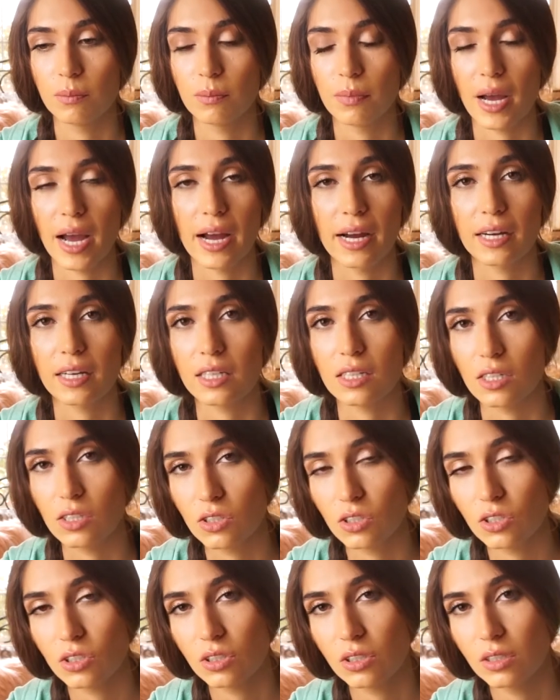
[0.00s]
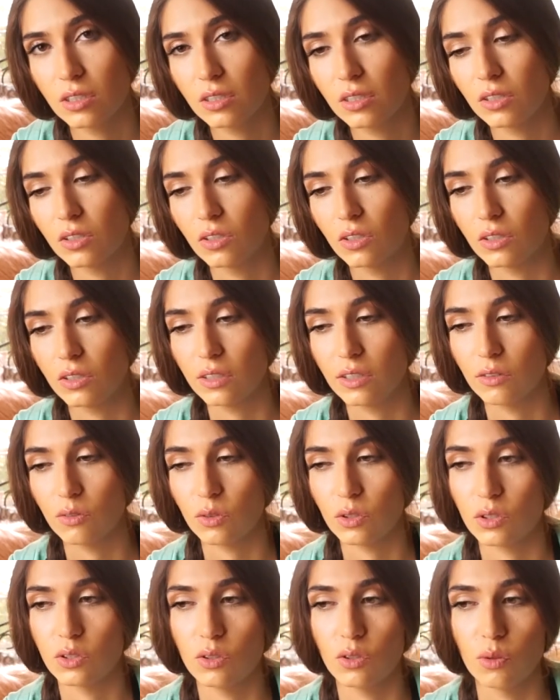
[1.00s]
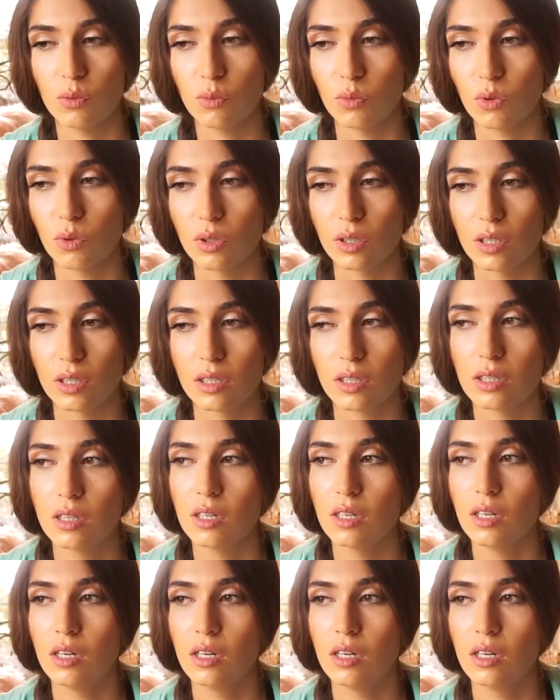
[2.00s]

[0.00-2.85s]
baggage, live with no more